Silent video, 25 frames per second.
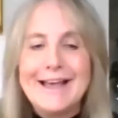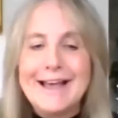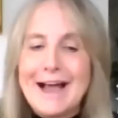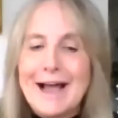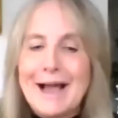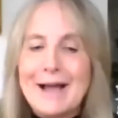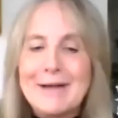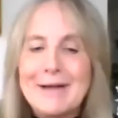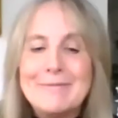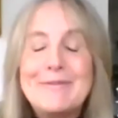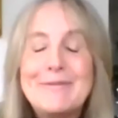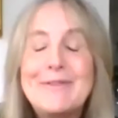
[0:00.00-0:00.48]

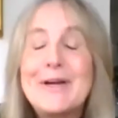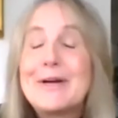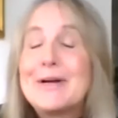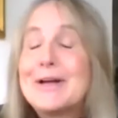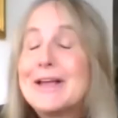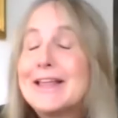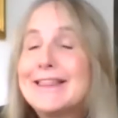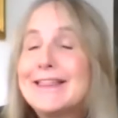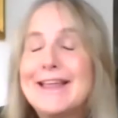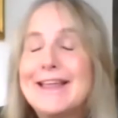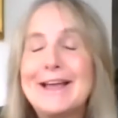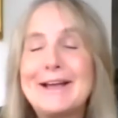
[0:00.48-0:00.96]
I'm very
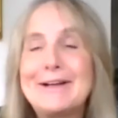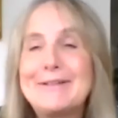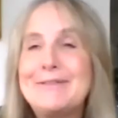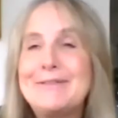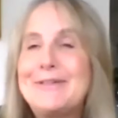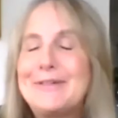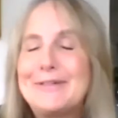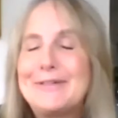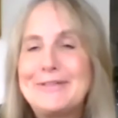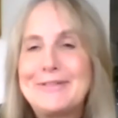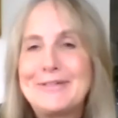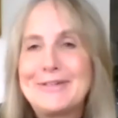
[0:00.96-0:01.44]

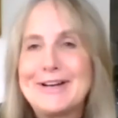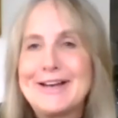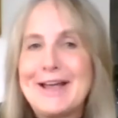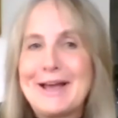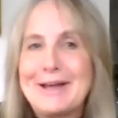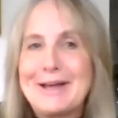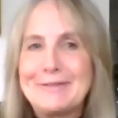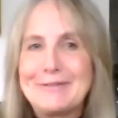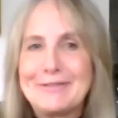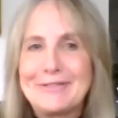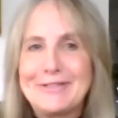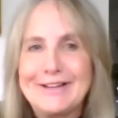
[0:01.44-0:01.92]
thankful for
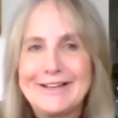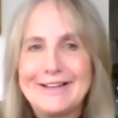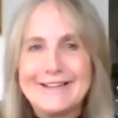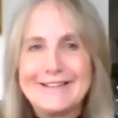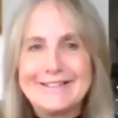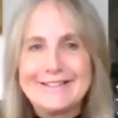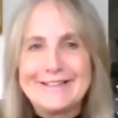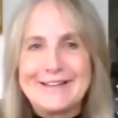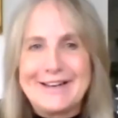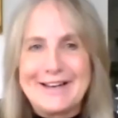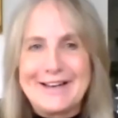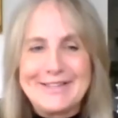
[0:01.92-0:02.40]
Netflix
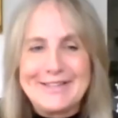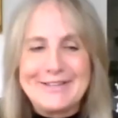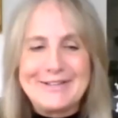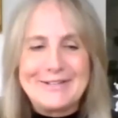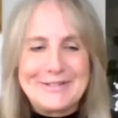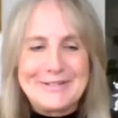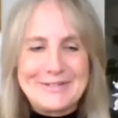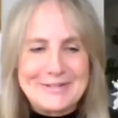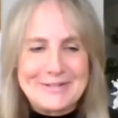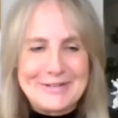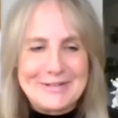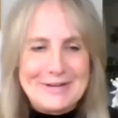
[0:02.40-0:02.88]
and other
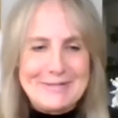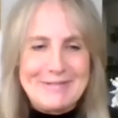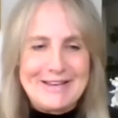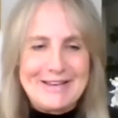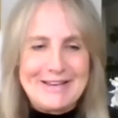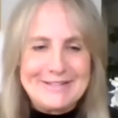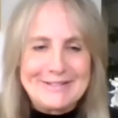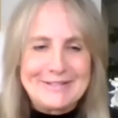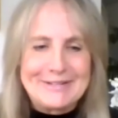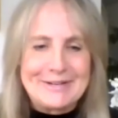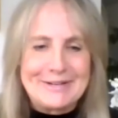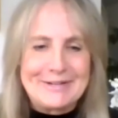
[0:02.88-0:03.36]
streaming
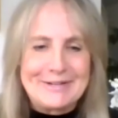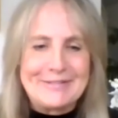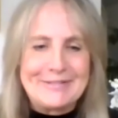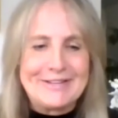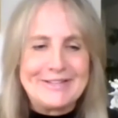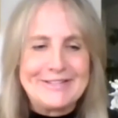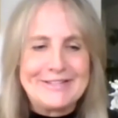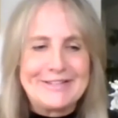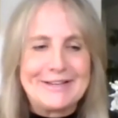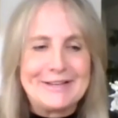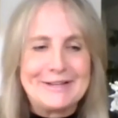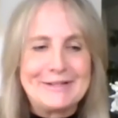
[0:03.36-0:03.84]

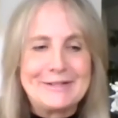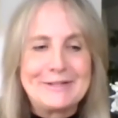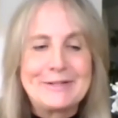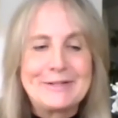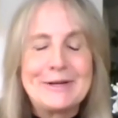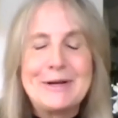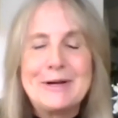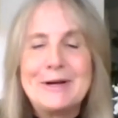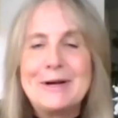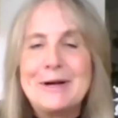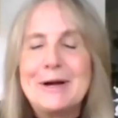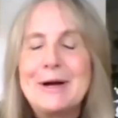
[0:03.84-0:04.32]
services.
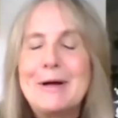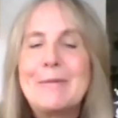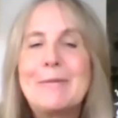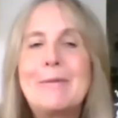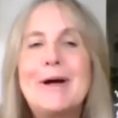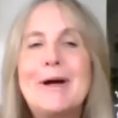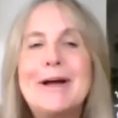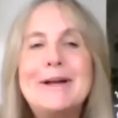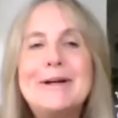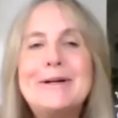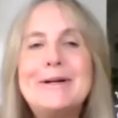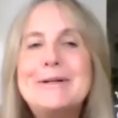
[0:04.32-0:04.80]

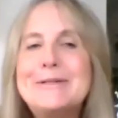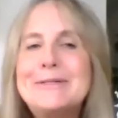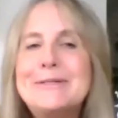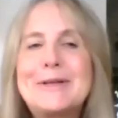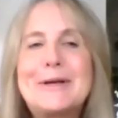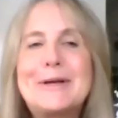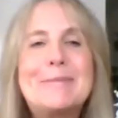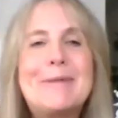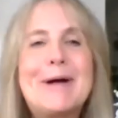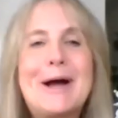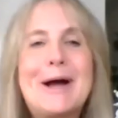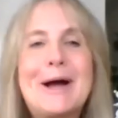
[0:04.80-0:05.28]
What are
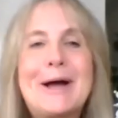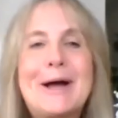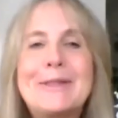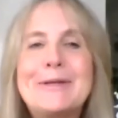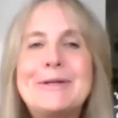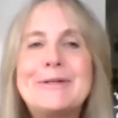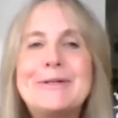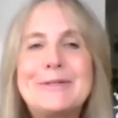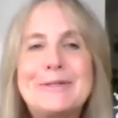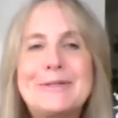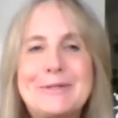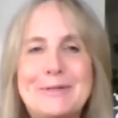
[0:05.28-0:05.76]
some
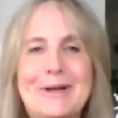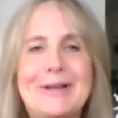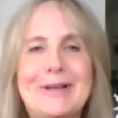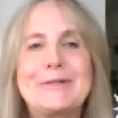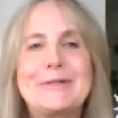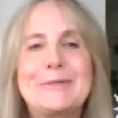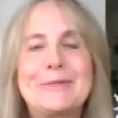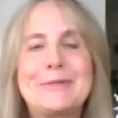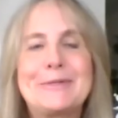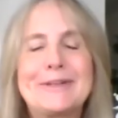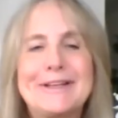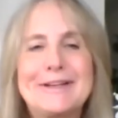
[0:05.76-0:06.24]
other stress
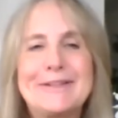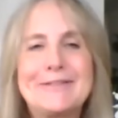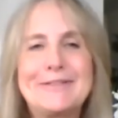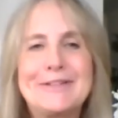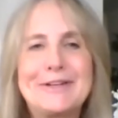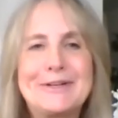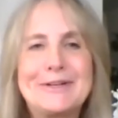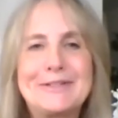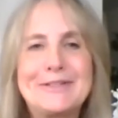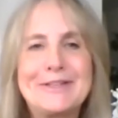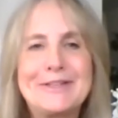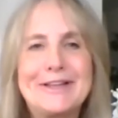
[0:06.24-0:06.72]

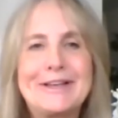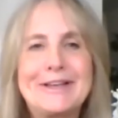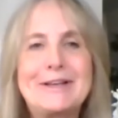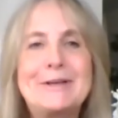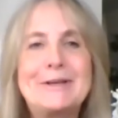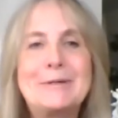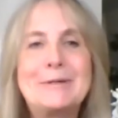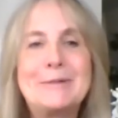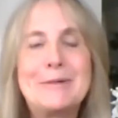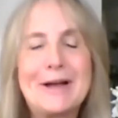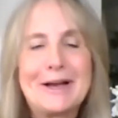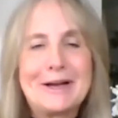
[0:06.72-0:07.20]
relievers that
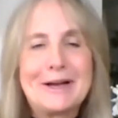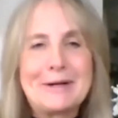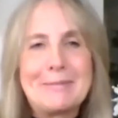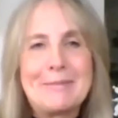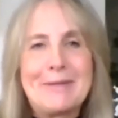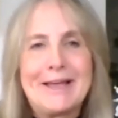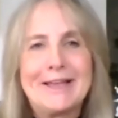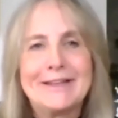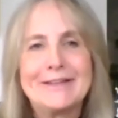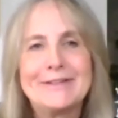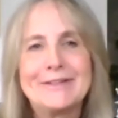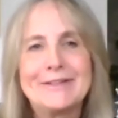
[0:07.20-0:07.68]
you
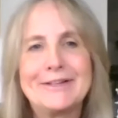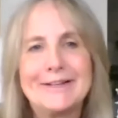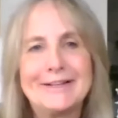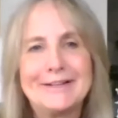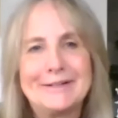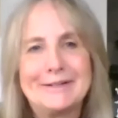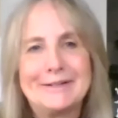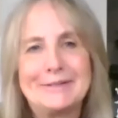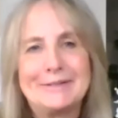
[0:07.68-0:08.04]
recommend, Jill?